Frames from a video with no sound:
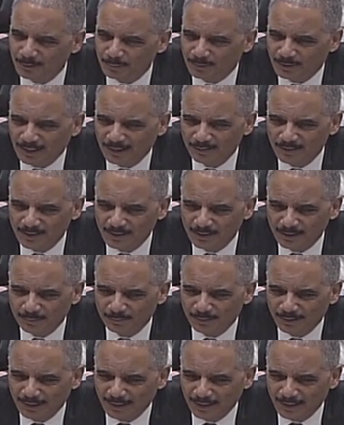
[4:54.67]
the privacy
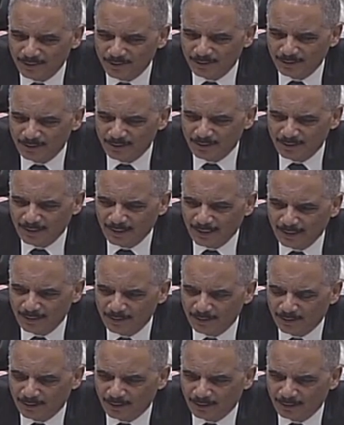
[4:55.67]
implications
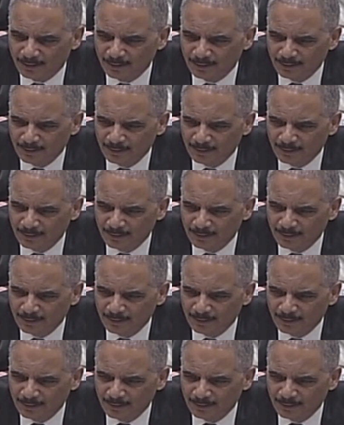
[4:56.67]
that are